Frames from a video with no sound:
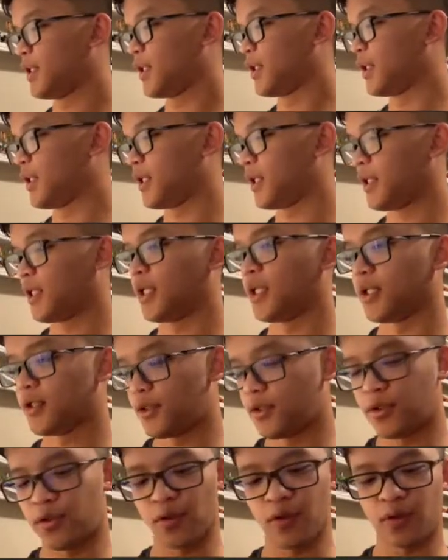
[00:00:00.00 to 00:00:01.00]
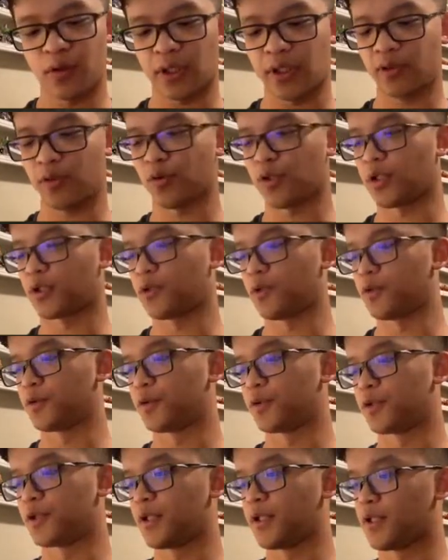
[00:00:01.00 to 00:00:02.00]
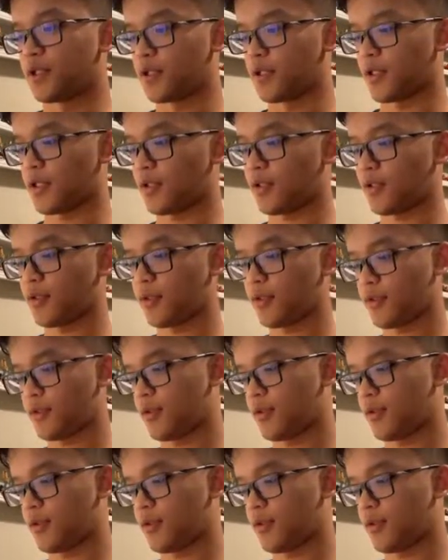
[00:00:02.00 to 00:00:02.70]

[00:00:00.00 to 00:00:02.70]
Titan Trox Ultras in this set.